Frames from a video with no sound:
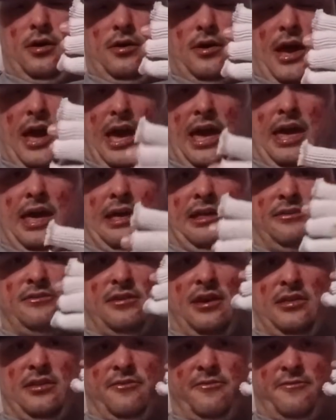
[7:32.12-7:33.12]
hands,
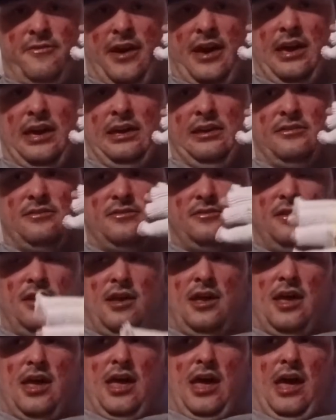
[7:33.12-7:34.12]
and the face,
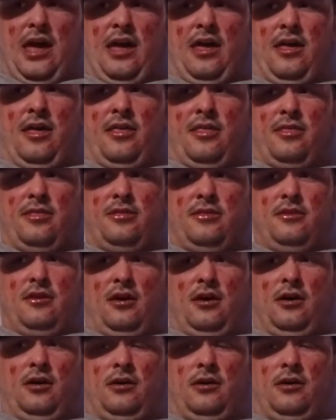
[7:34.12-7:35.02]
and